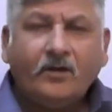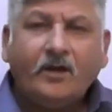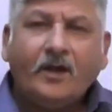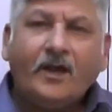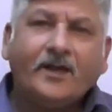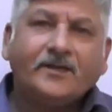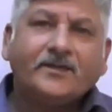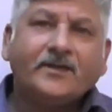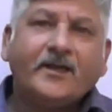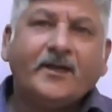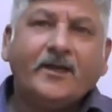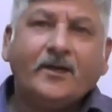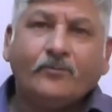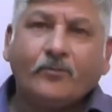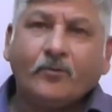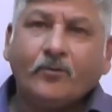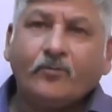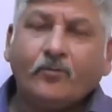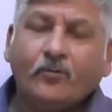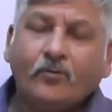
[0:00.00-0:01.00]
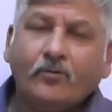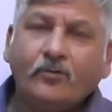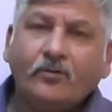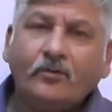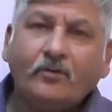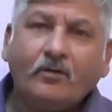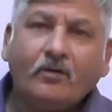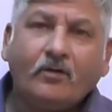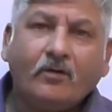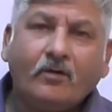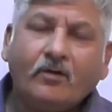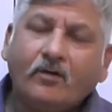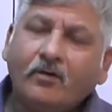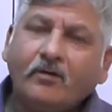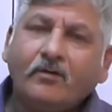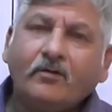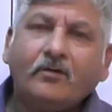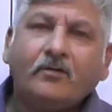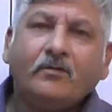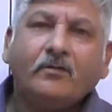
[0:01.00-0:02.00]
as an input port
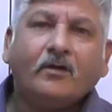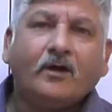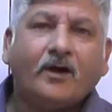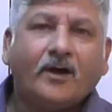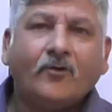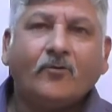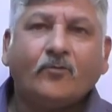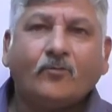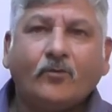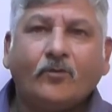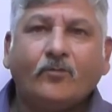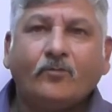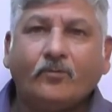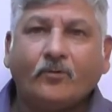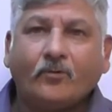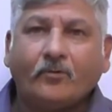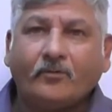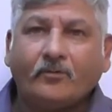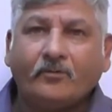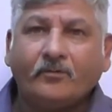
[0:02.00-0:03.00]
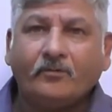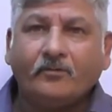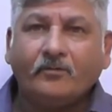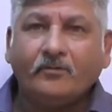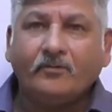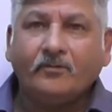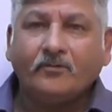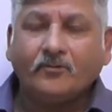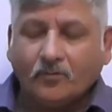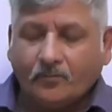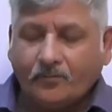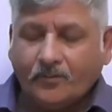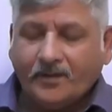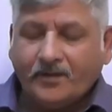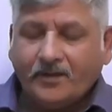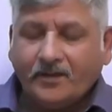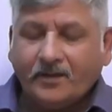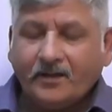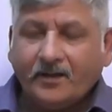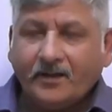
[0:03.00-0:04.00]
or output port. So
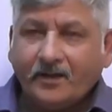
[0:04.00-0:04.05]
if